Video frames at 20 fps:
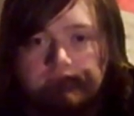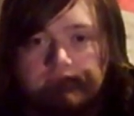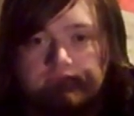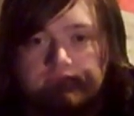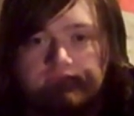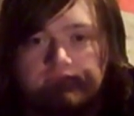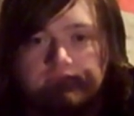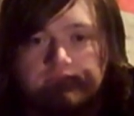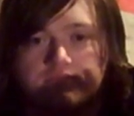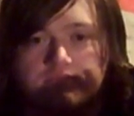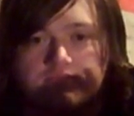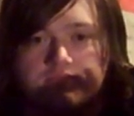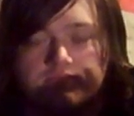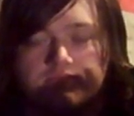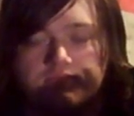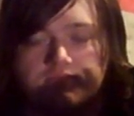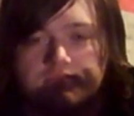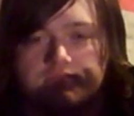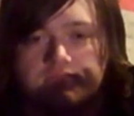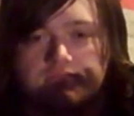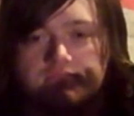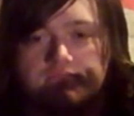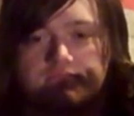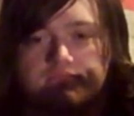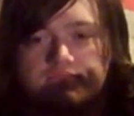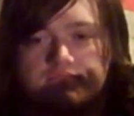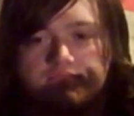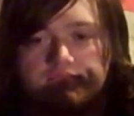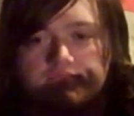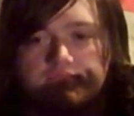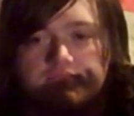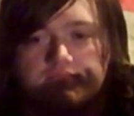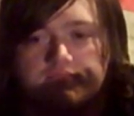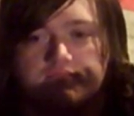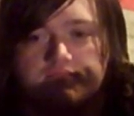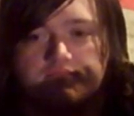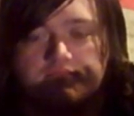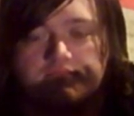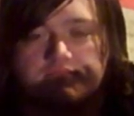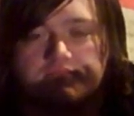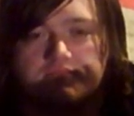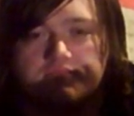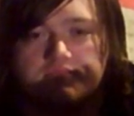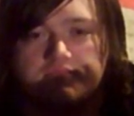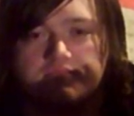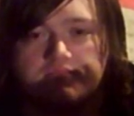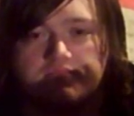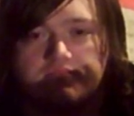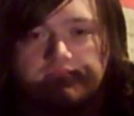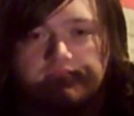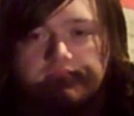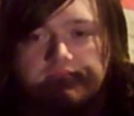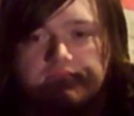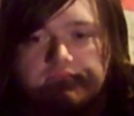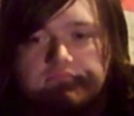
No words are spoken by the person on screen.